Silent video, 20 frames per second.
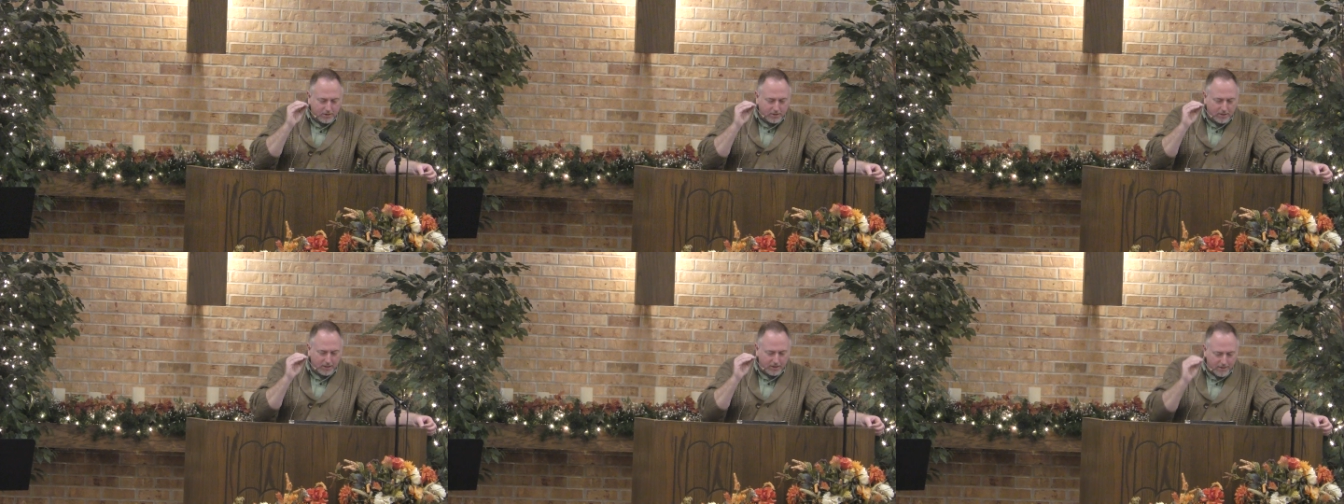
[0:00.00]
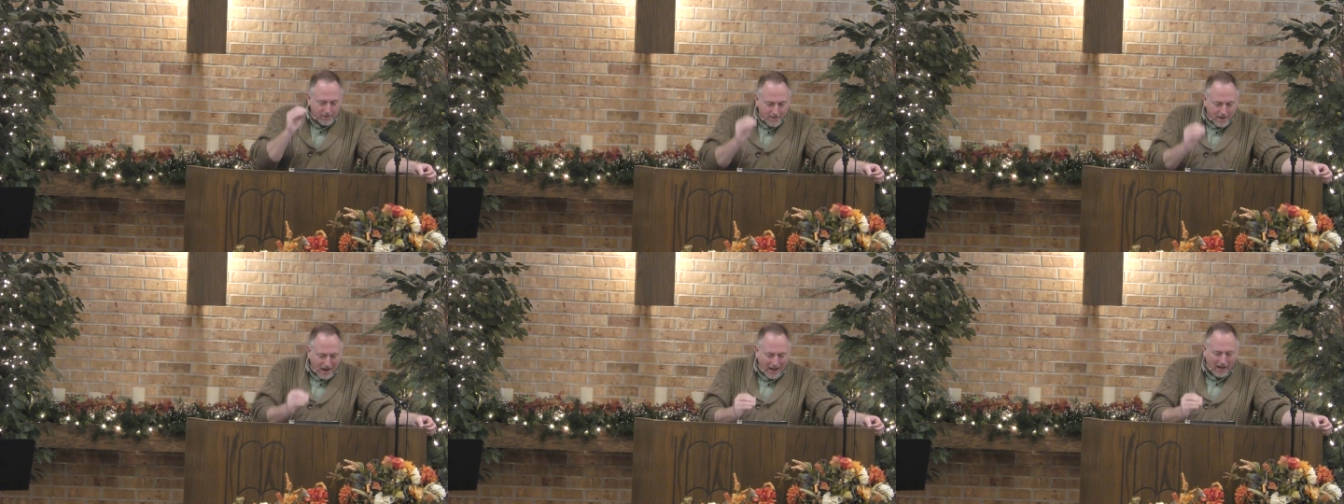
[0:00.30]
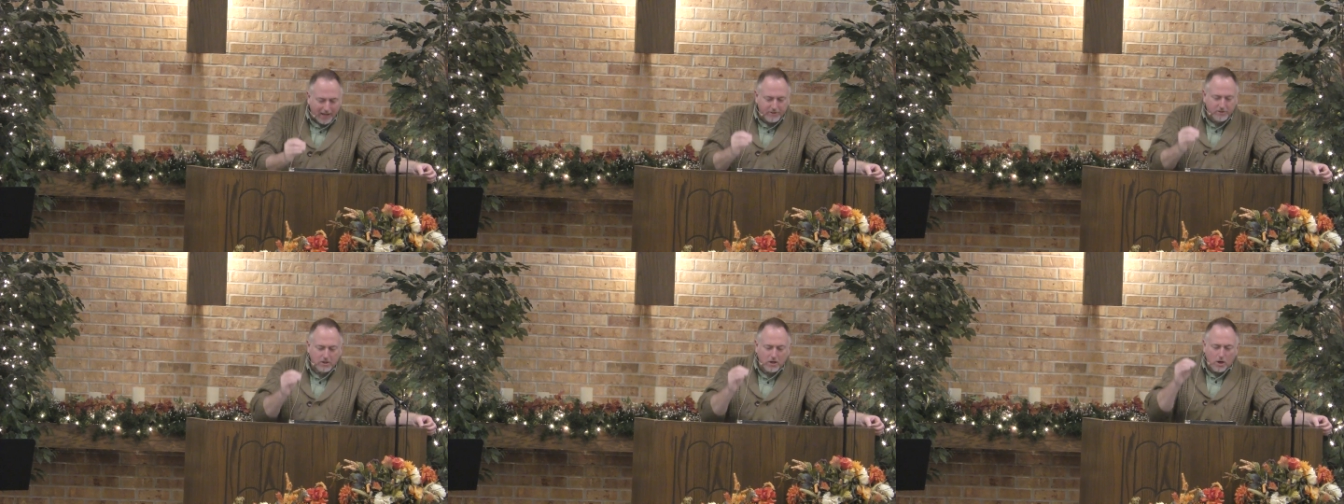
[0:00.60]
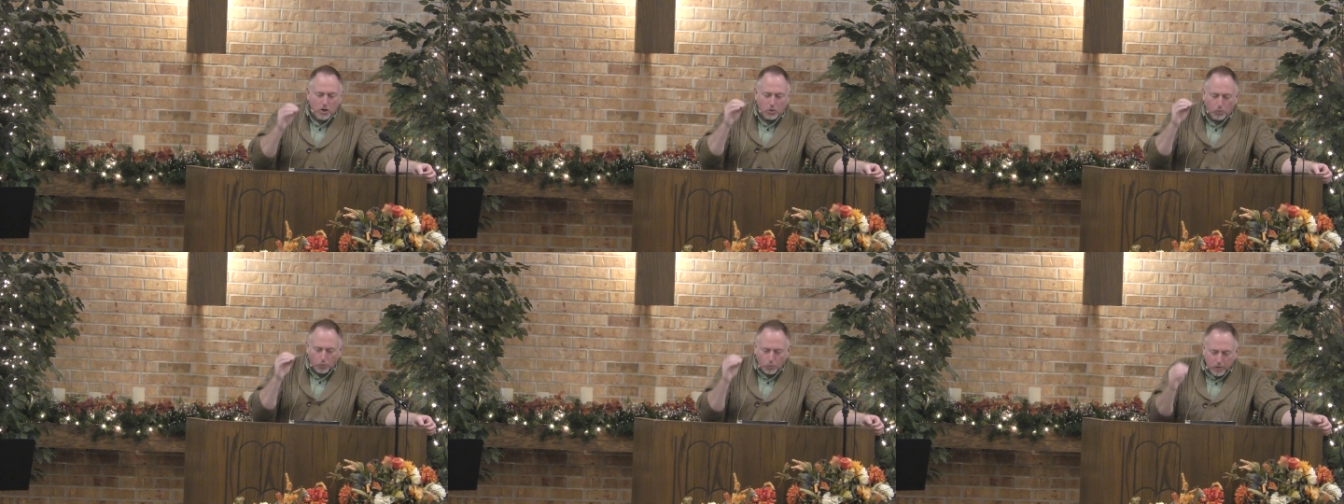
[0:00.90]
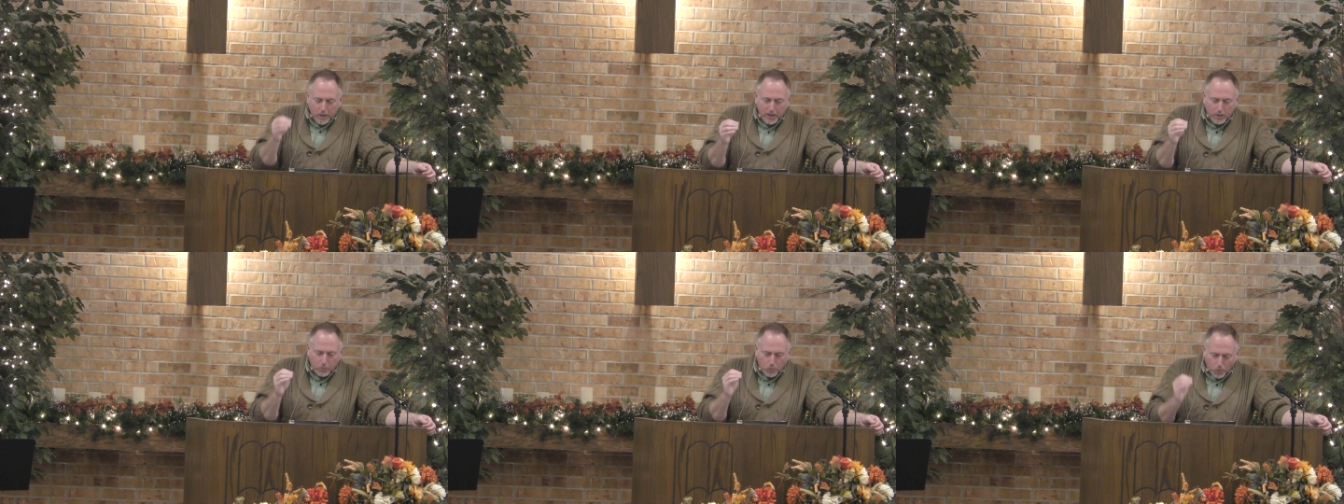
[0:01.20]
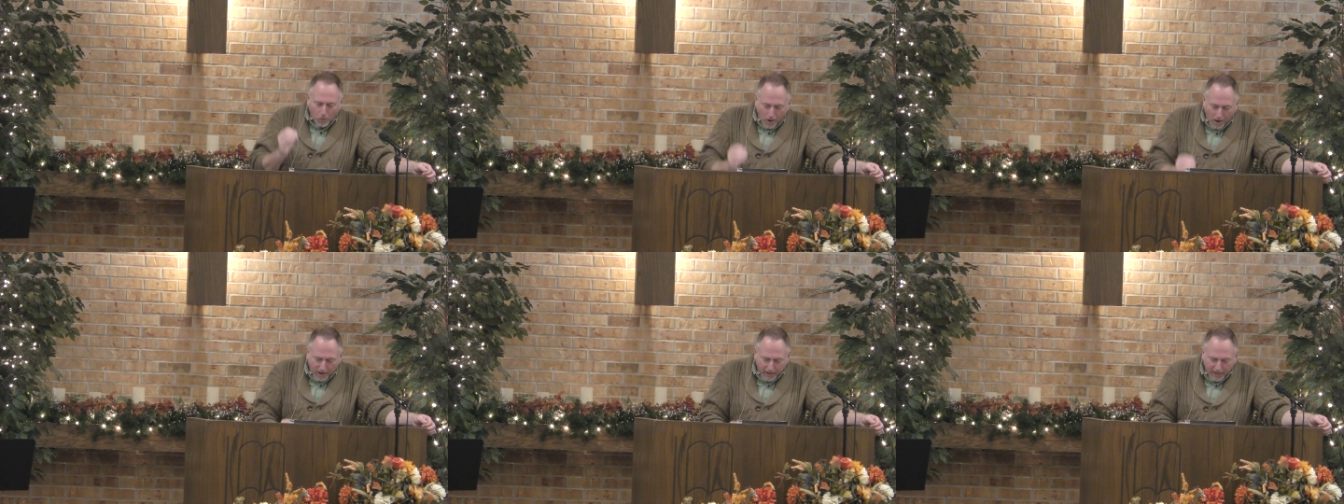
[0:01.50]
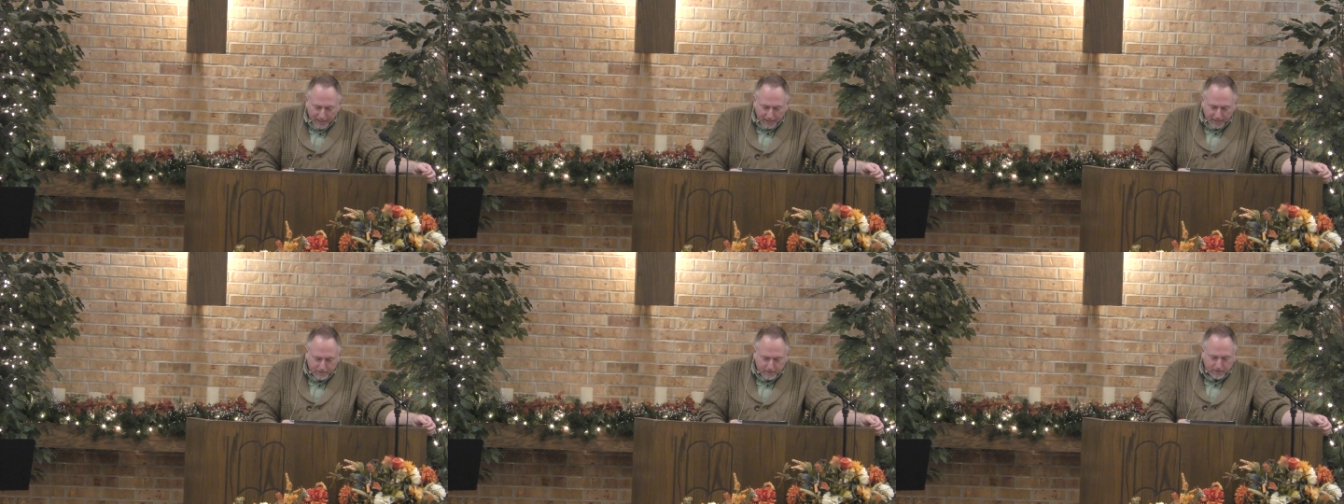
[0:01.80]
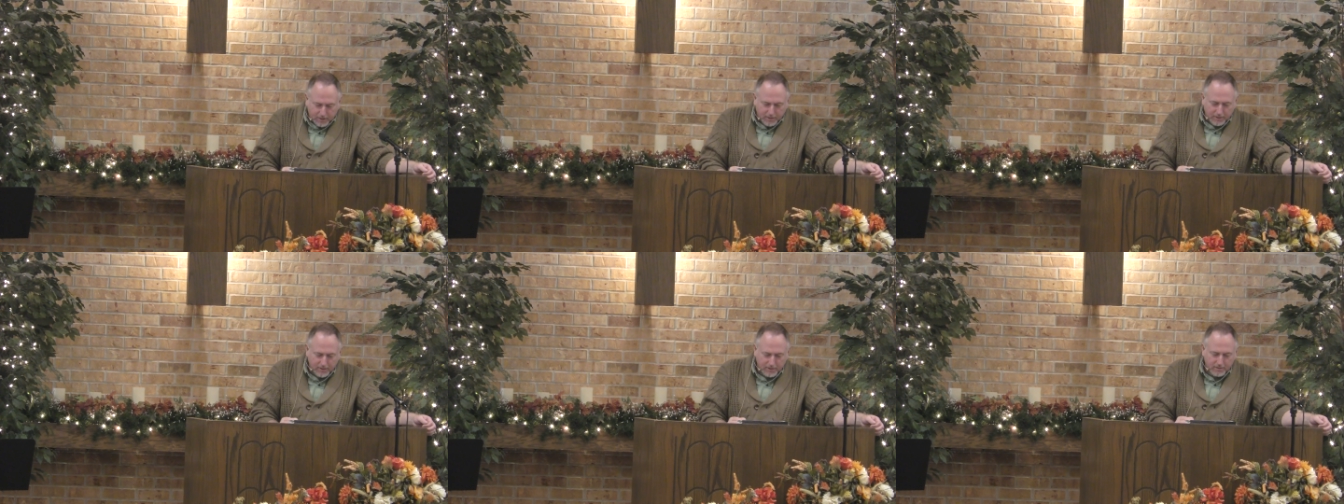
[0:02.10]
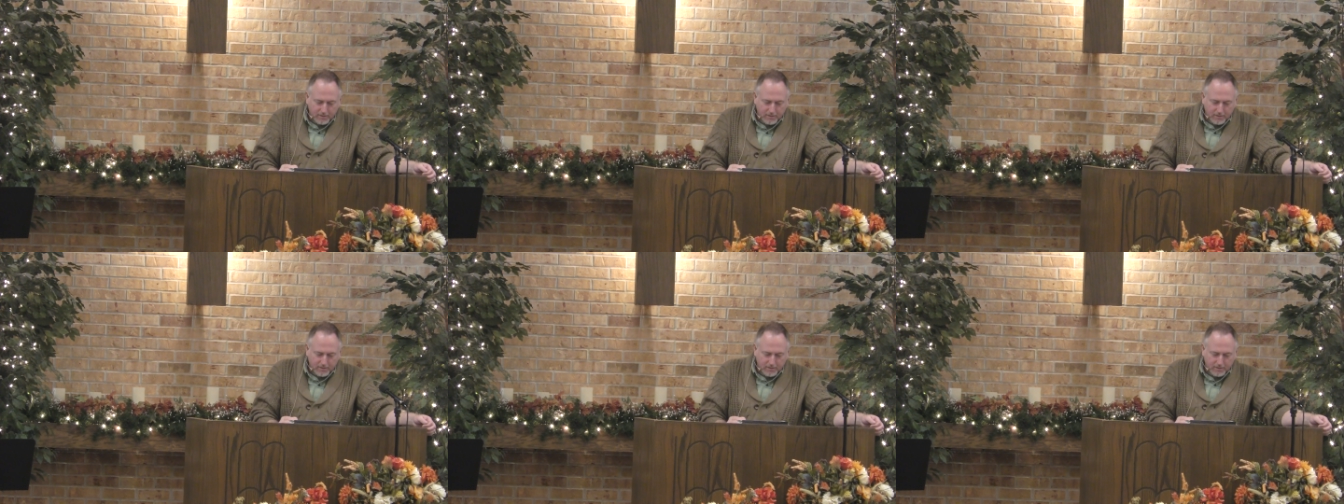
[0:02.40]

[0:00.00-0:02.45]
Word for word: to not rewrite